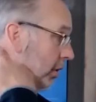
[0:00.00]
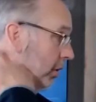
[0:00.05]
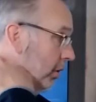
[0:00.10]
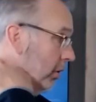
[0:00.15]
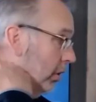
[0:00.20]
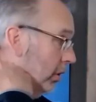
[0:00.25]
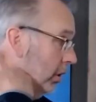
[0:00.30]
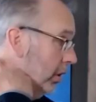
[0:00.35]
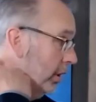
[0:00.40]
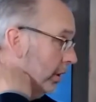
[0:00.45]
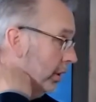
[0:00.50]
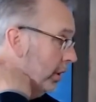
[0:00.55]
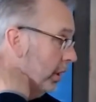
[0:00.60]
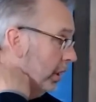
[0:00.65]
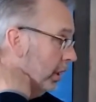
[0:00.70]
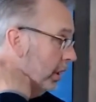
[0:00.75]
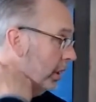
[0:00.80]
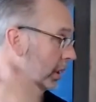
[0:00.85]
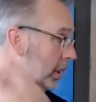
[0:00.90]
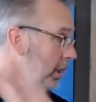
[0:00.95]
on
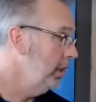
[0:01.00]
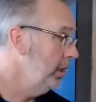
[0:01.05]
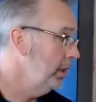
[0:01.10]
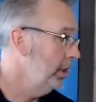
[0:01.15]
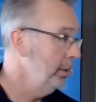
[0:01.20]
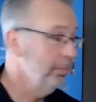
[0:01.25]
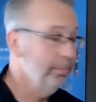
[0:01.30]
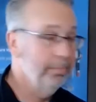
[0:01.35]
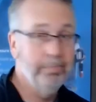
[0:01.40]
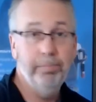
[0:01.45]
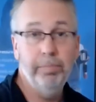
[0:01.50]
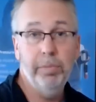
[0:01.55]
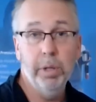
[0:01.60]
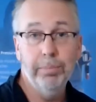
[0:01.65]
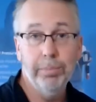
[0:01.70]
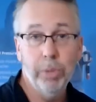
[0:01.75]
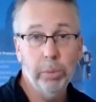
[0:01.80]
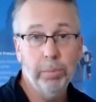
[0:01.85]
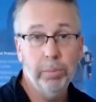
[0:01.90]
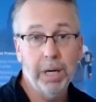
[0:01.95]
the
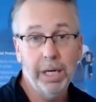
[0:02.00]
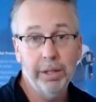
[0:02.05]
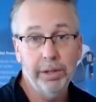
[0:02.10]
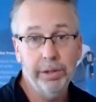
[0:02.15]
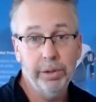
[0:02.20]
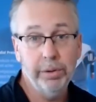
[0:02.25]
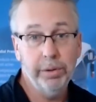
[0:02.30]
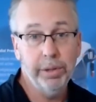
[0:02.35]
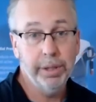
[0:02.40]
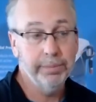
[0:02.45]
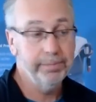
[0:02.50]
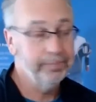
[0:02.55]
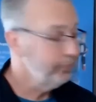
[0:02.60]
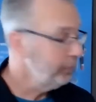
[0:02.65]
mobile unit.